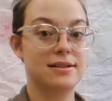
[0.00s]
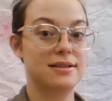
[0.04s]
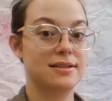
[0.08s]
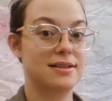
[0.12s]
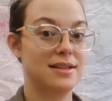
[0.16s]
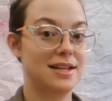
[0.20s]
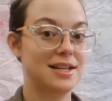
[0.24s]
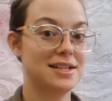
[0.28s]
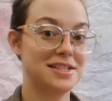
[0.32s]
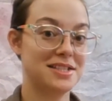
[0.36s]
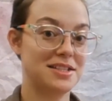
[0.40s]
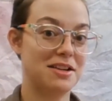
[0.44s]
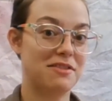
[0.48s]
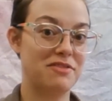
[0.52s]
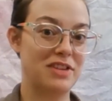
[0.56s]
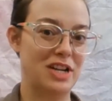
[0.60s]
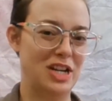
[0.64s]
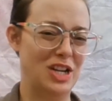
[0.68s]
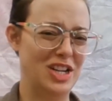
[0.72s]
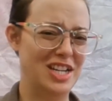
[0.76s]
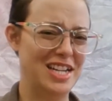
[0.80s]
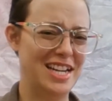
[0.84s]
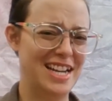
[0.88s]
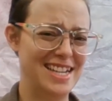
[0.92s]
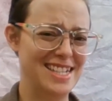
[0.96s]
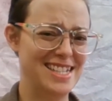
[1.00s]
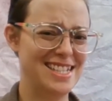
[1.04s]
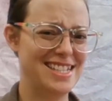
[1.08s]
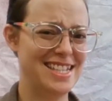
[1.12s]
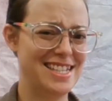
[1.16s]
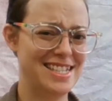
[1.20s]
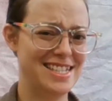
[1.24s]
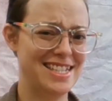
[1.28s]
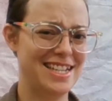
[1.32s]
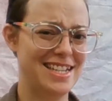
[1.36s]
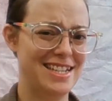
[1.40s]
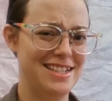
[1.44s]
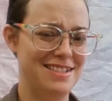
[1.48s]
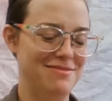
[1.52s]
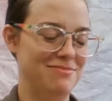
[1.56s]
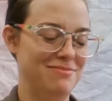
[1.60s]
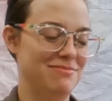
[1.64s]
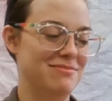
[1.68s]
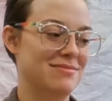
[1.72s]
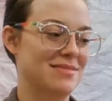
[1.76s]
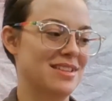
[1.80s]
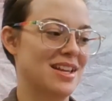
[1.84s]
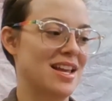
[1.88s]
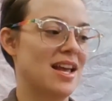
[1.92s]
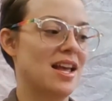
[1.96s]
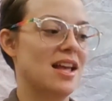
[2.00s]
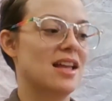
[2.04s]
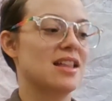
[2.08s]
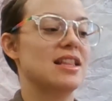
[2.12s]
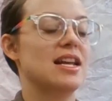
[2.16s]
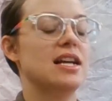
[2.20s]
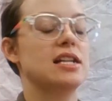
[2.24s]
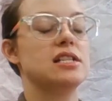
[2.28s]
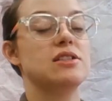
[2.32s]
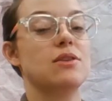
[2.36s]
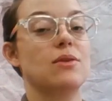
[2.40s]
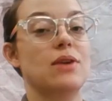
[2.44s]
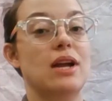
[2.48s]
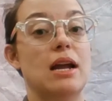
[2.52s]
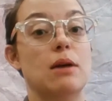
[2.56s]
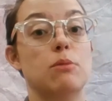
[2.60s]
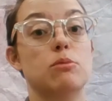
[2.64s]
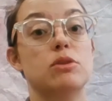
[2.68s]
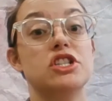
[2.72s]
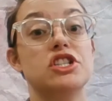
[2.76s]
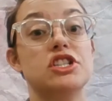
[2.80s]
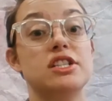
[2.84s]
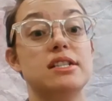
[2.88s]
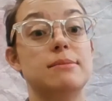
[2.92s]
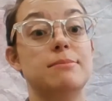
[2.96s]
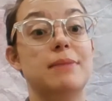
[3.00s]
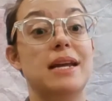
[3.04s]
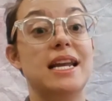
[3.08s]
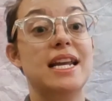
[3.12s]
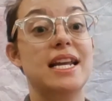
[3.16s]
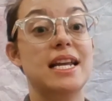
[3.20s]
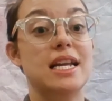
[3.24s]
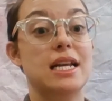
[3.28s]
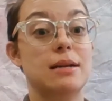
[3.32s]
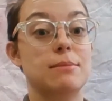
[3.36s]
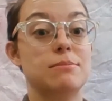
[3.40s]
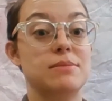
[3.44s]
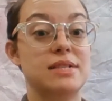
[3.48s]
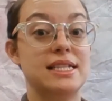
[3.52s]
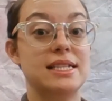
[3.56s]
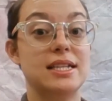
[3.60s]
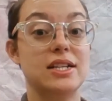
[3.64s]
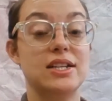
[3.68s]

That's not very nice, is it? That's okay. We're just making him still.